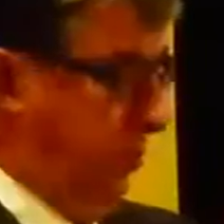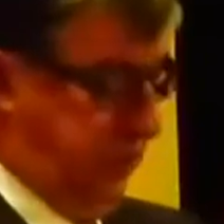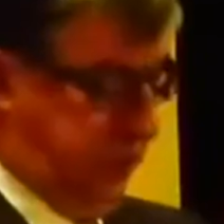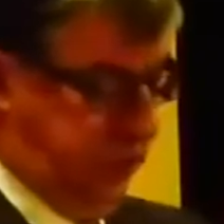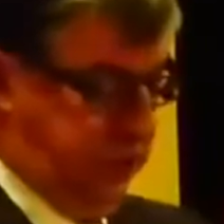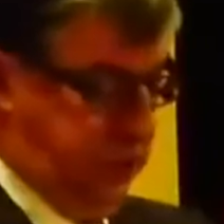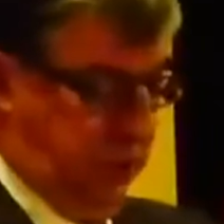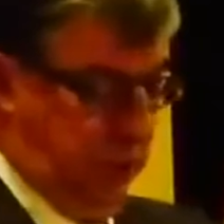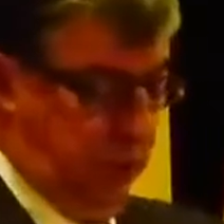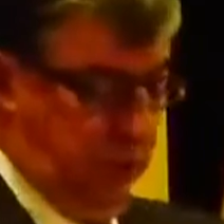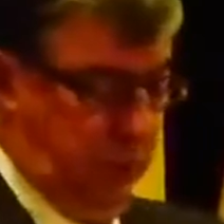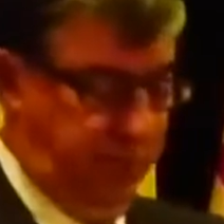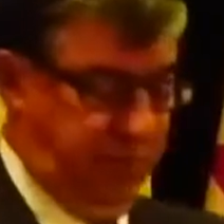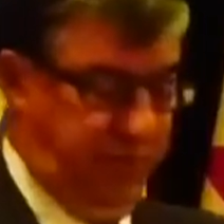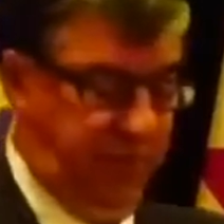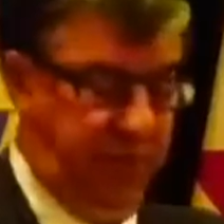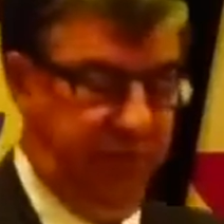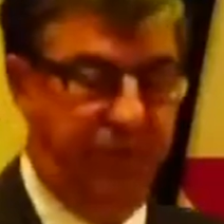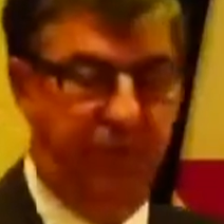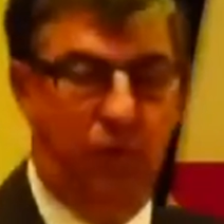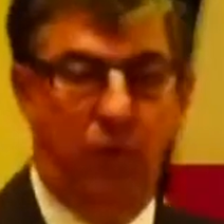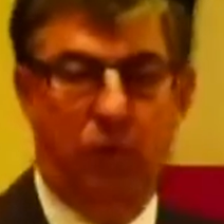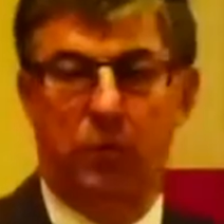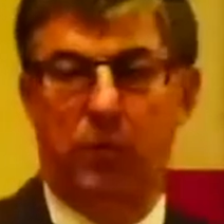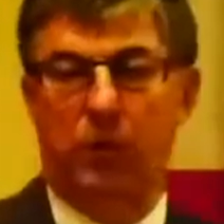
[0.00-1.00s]
still moving
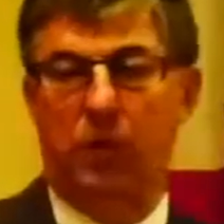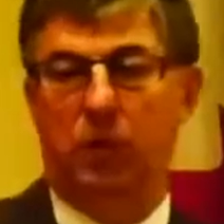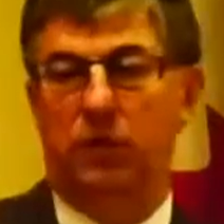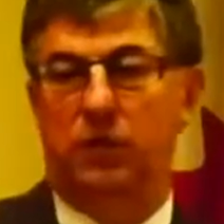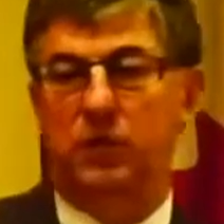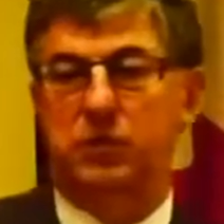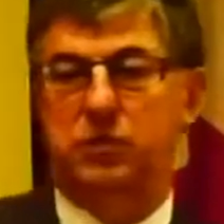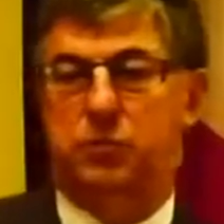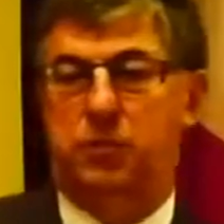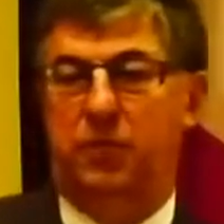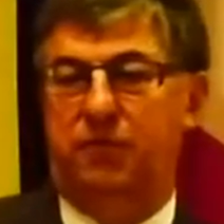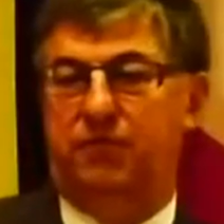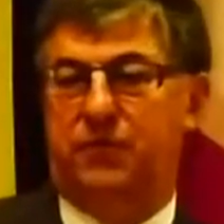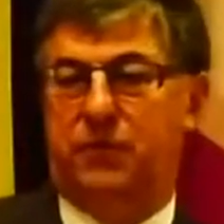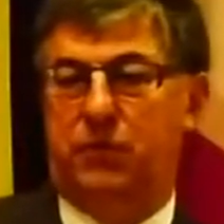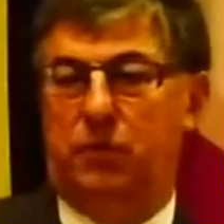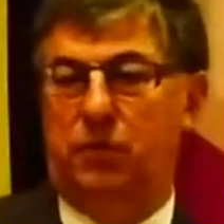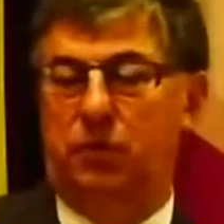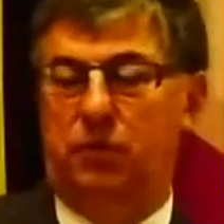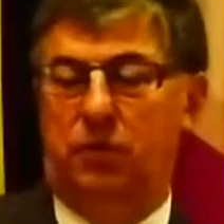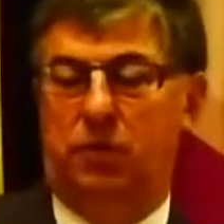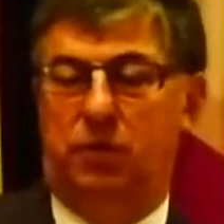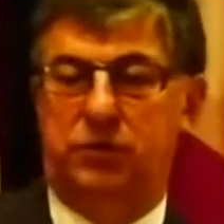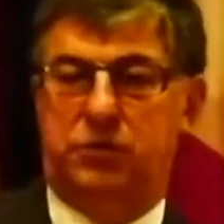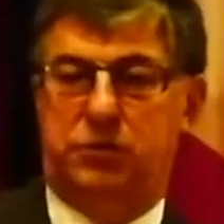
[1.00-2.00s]
forward on the Swift
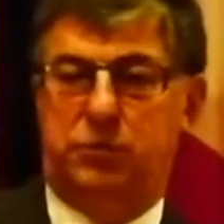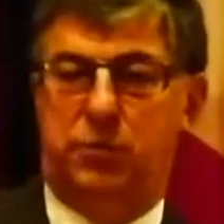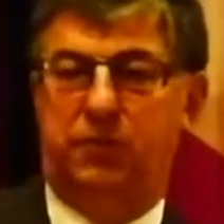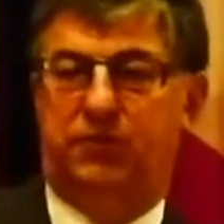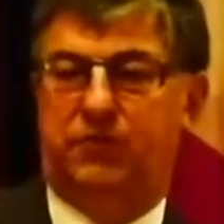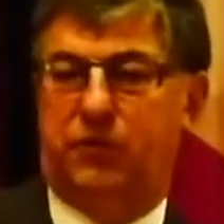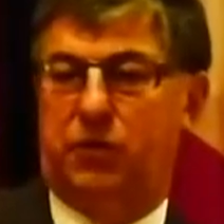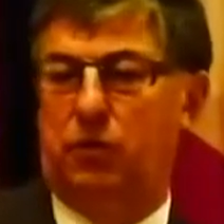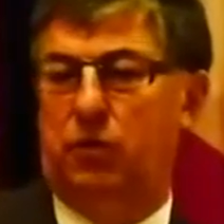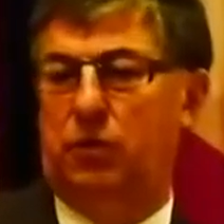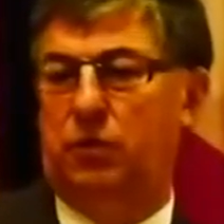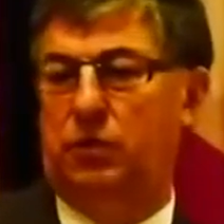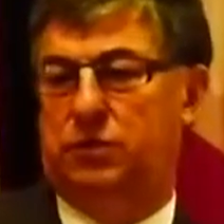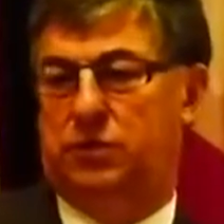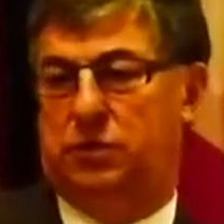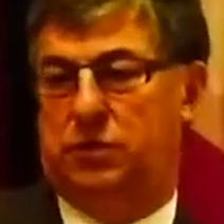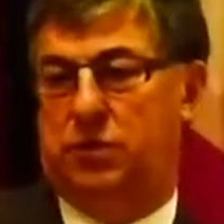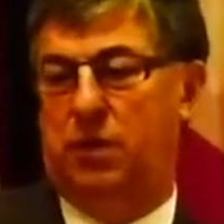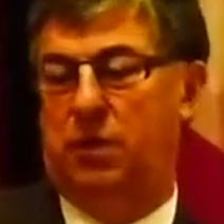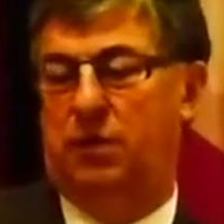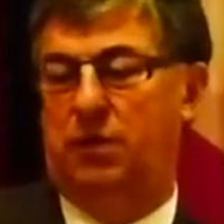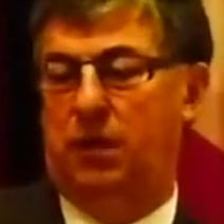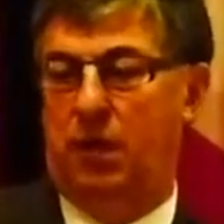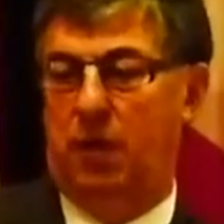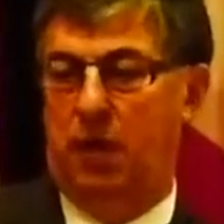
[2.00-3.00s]

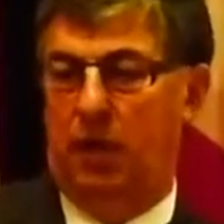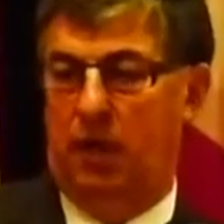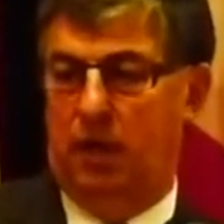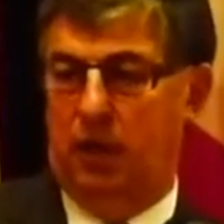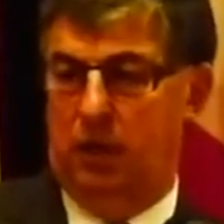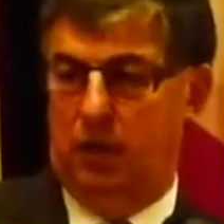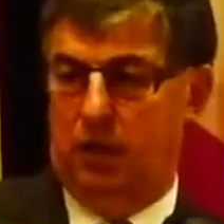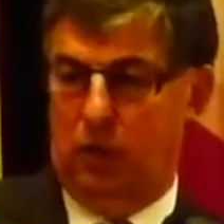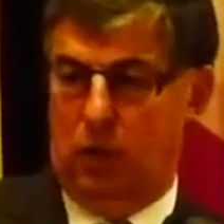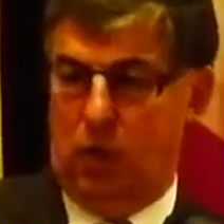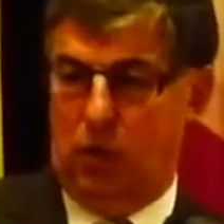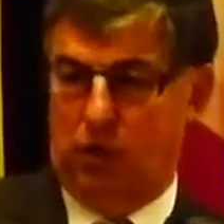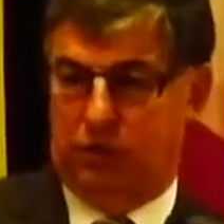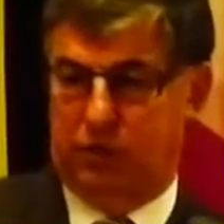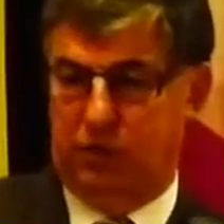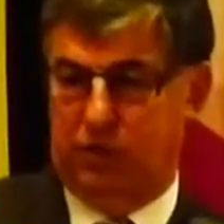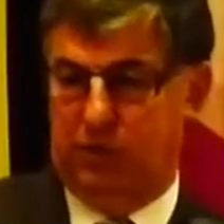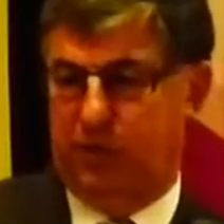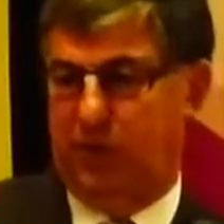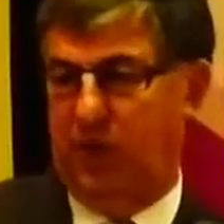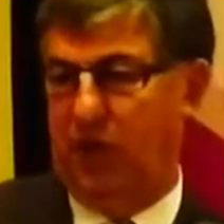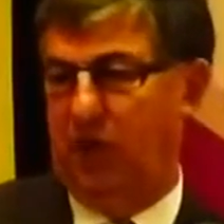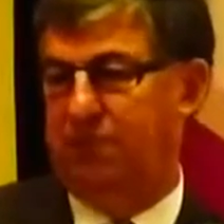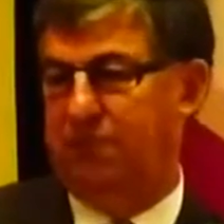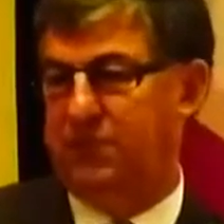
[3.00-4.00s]
Current
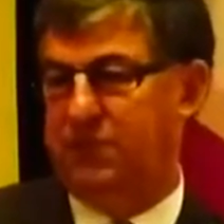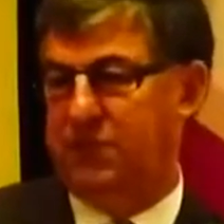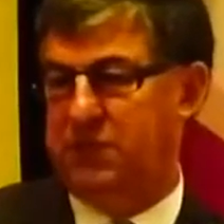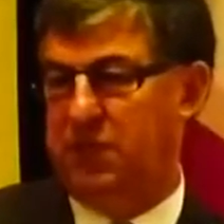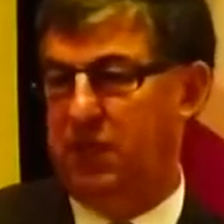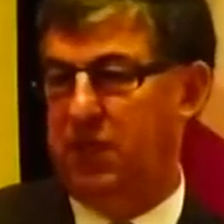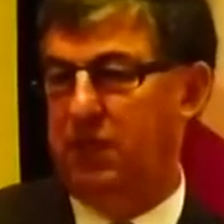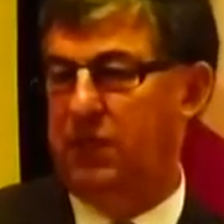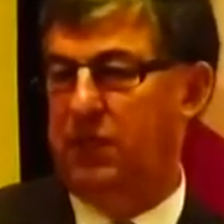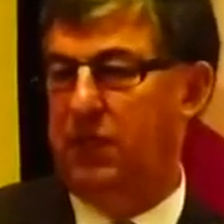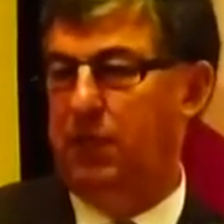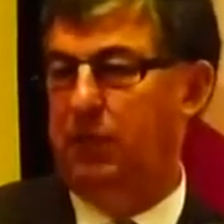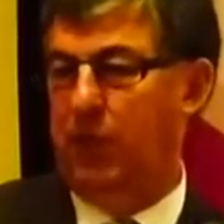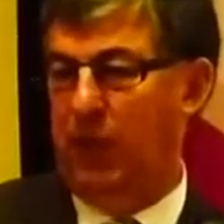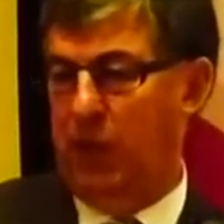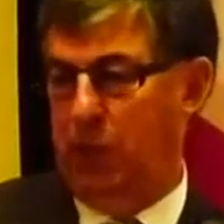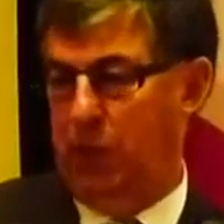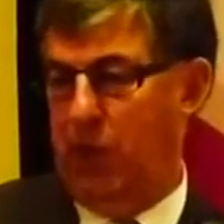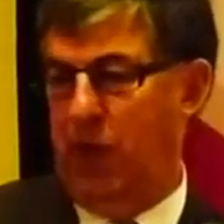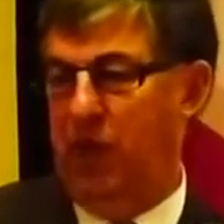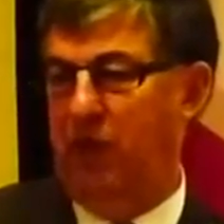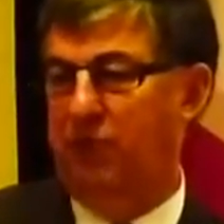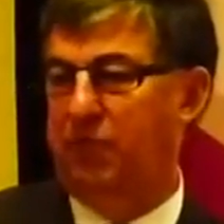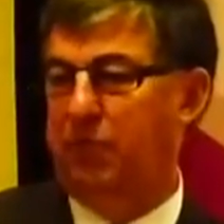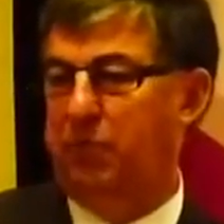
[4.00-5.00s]
long-term care facility by
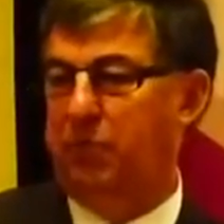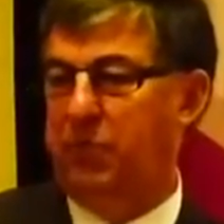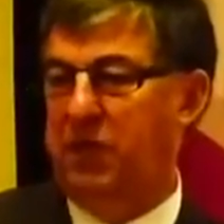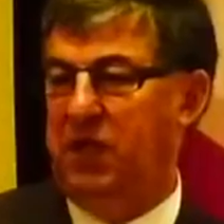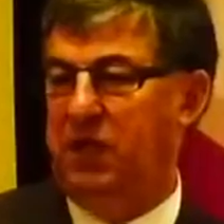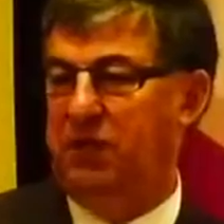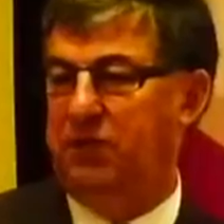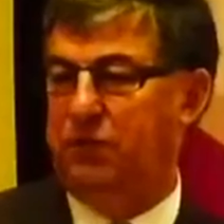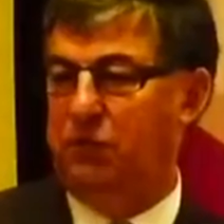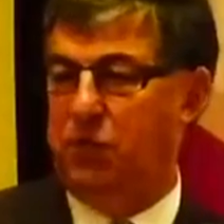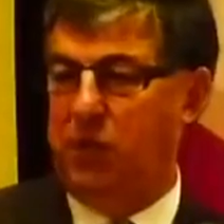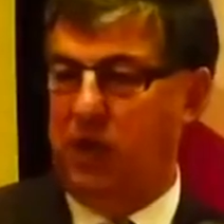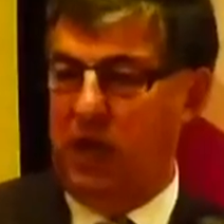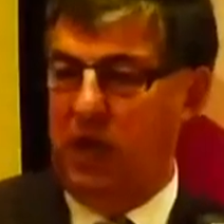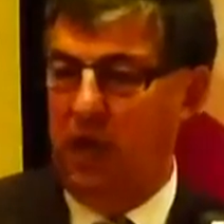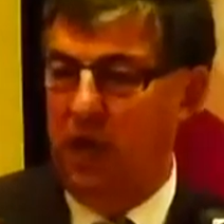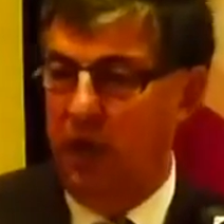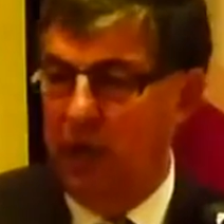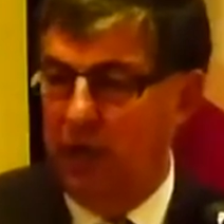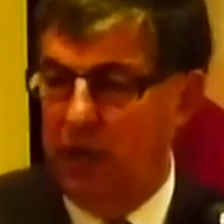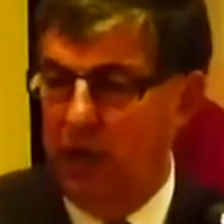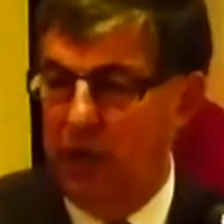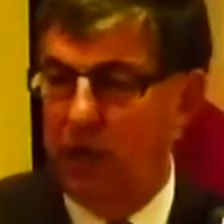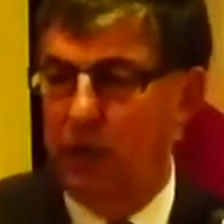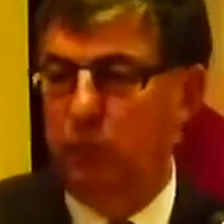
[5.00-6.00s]
way of a
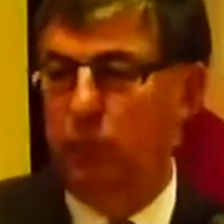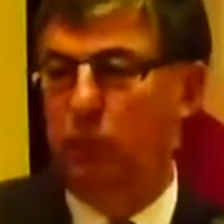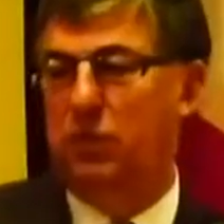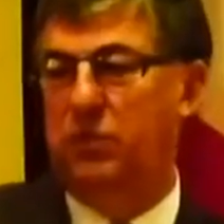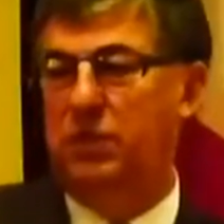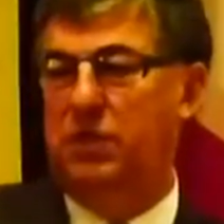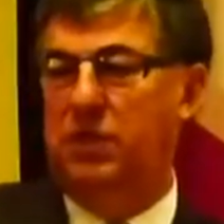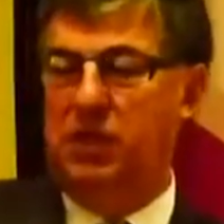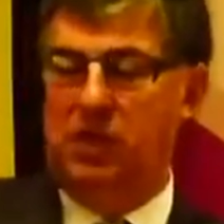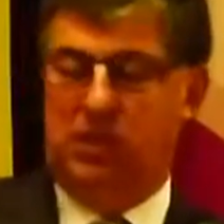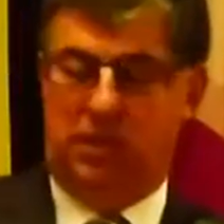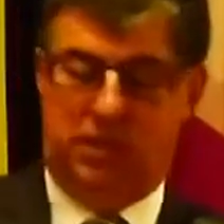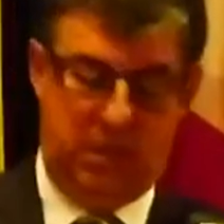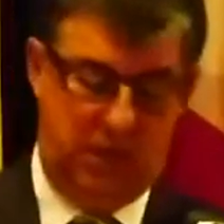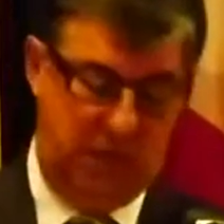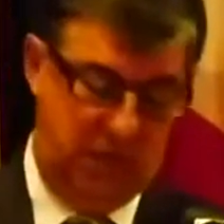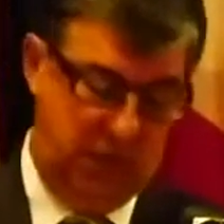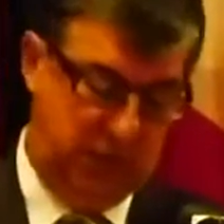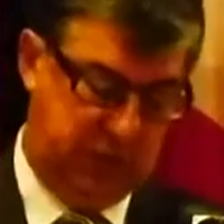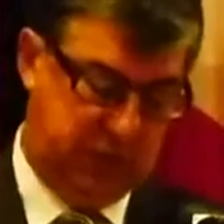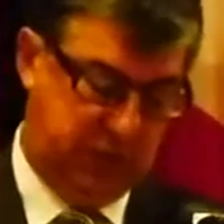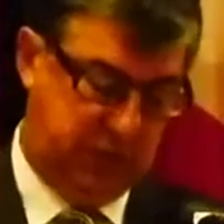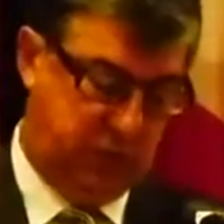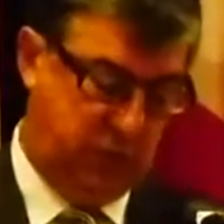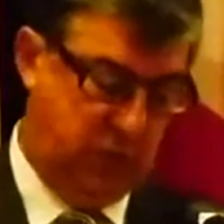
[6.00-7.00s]
P3. It will need the
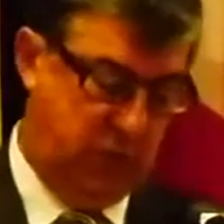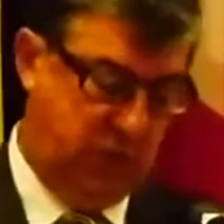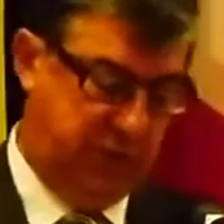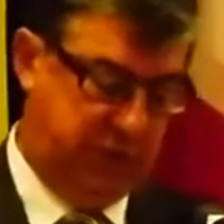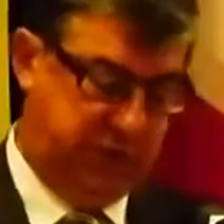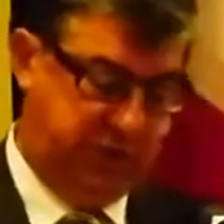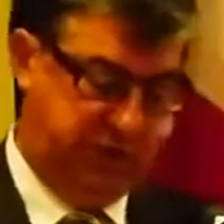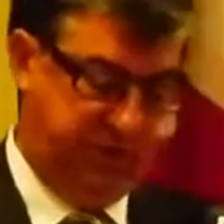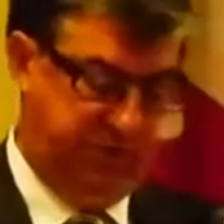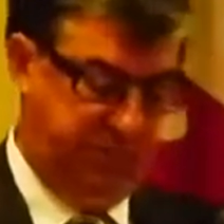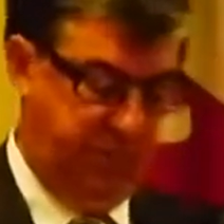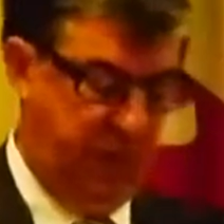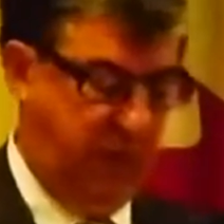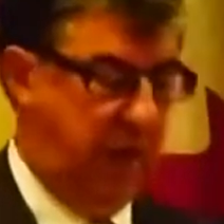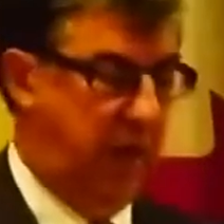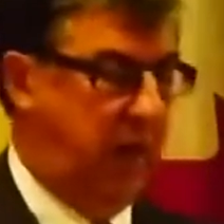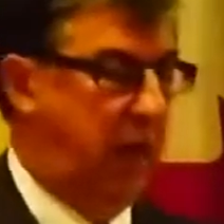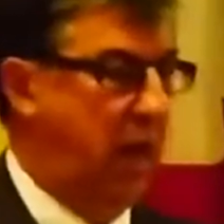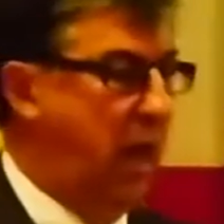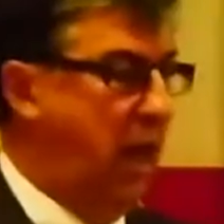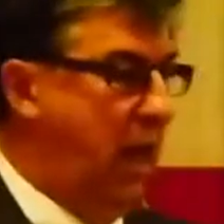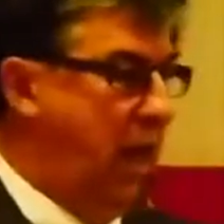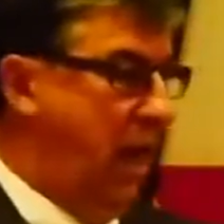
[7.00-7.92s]
next tranche of money.